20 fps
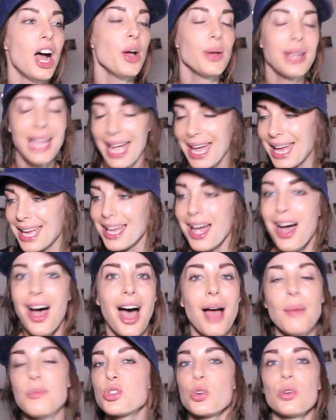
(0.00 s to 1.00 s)
Okay,
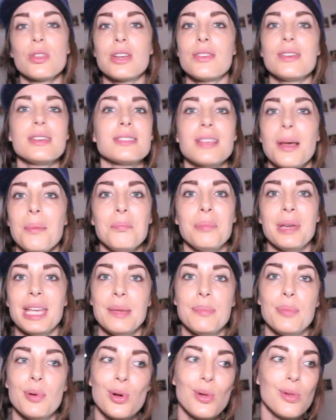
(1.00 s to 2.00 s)
I'm sure there are some
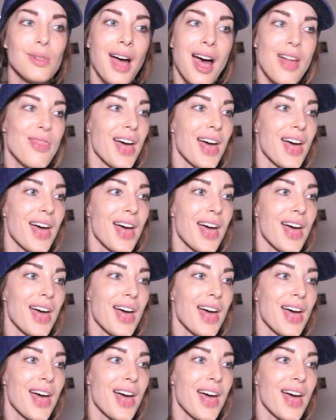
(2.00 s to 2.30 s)
people